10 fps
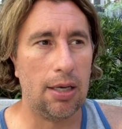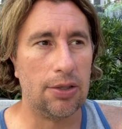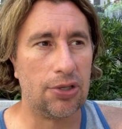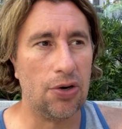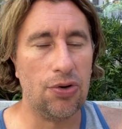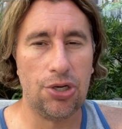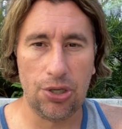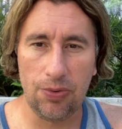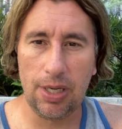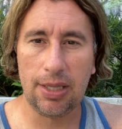start
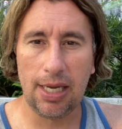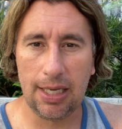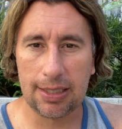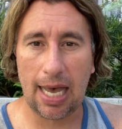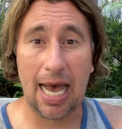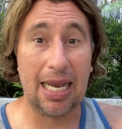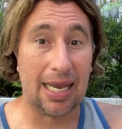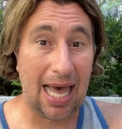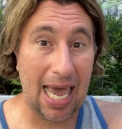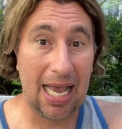doing things I
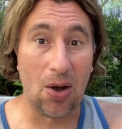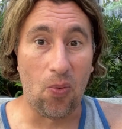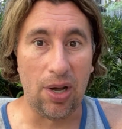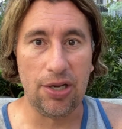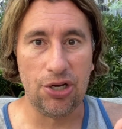like and want to